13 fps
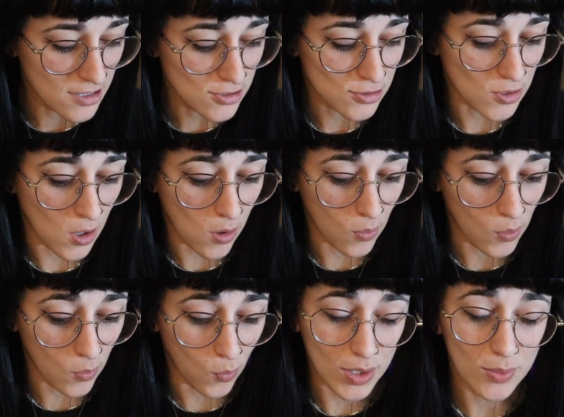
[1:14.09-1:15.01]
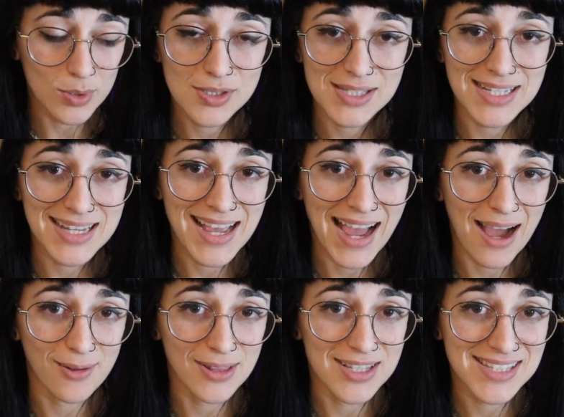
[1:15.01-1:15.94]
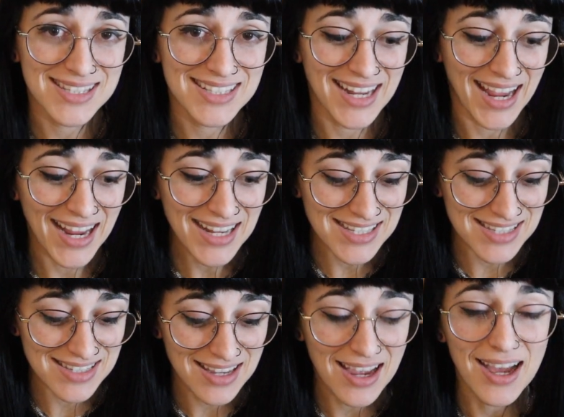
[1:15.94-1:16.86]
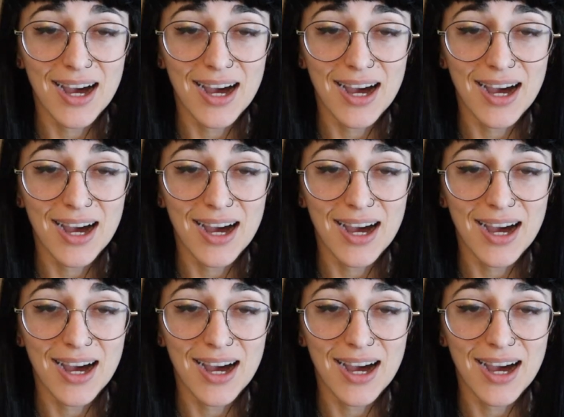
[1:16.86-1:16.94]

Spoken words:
So we will see how this tastes.